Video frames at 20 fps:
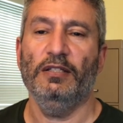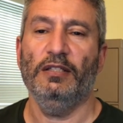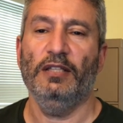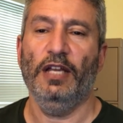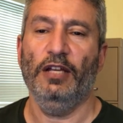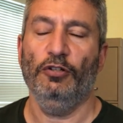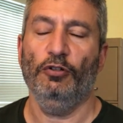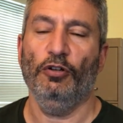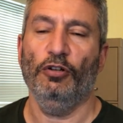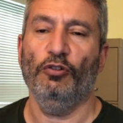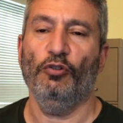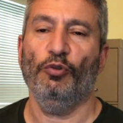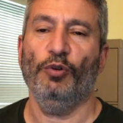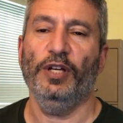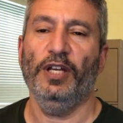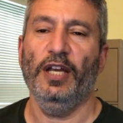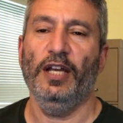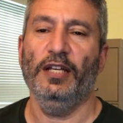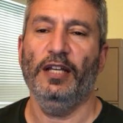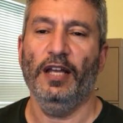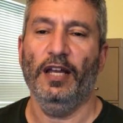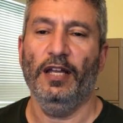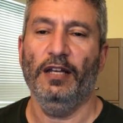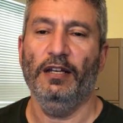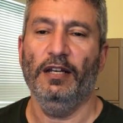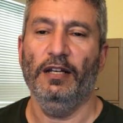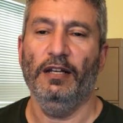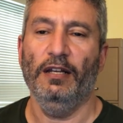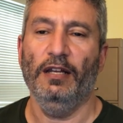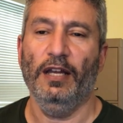they could create
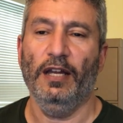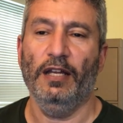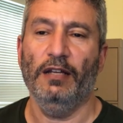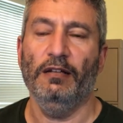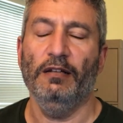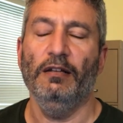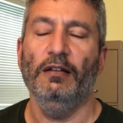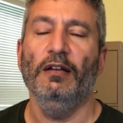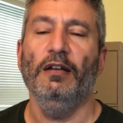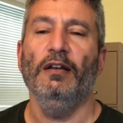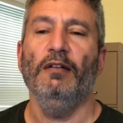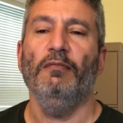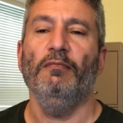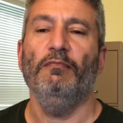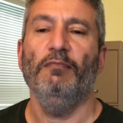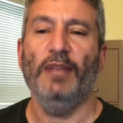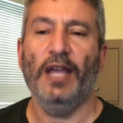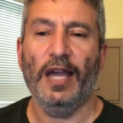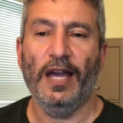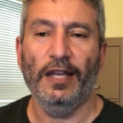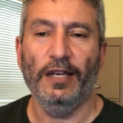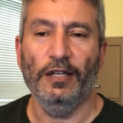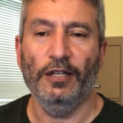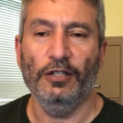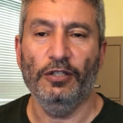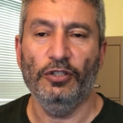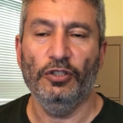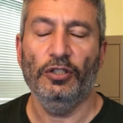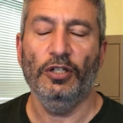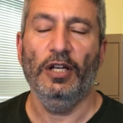and
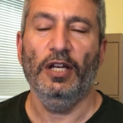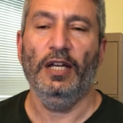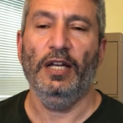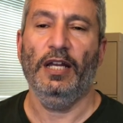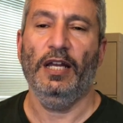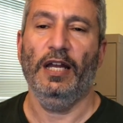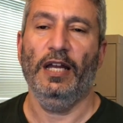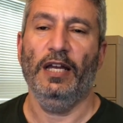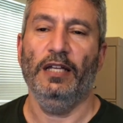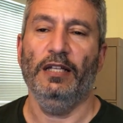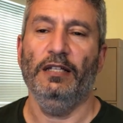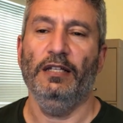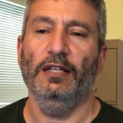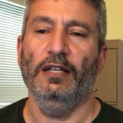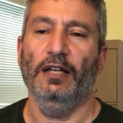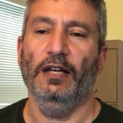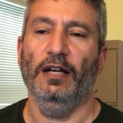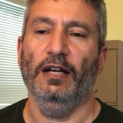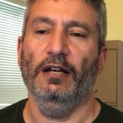manage and